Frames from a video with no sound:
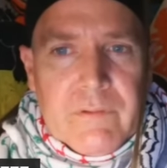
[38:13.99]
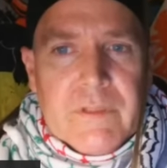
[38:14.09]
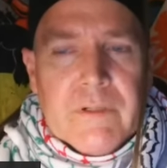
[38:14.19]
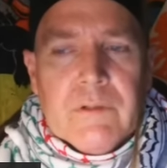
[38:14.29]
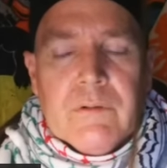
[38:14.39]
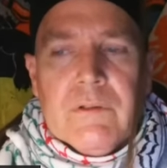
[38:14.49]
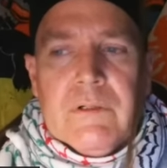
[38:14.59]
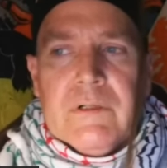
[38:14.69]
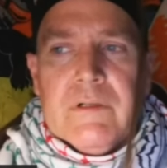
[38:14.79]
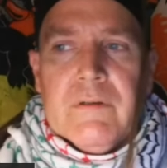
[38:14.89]
You
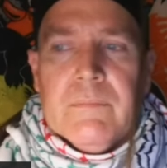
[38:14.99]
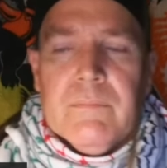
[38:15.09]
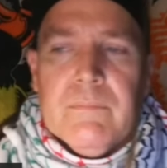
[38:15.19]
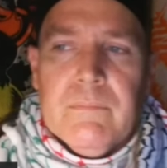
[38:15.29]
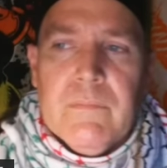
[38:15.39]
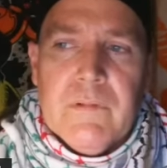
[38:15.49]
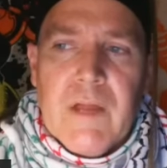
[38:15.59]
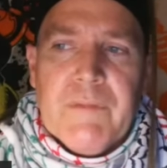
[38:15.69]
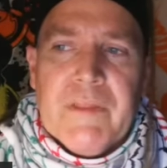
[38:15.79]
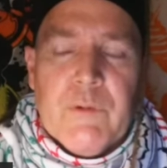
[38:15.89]
know,
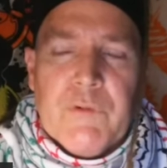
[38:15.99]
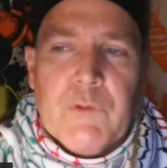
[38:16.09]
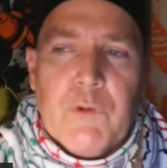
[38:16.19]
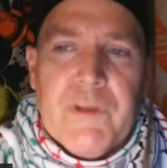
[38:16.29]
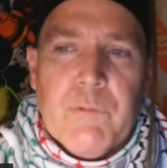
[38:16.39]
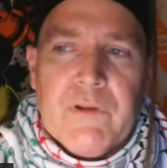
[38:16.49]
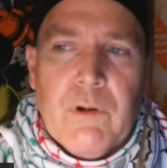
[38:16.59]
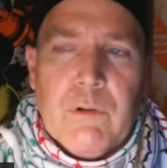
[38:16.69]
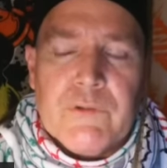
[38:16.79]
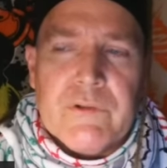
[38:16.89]
everything you associate with
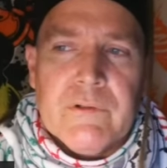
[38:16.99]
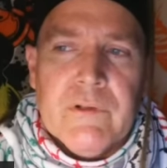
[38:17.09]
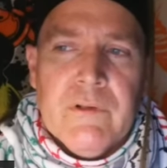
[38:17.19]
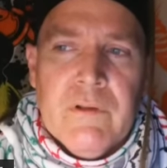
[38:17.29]
culture,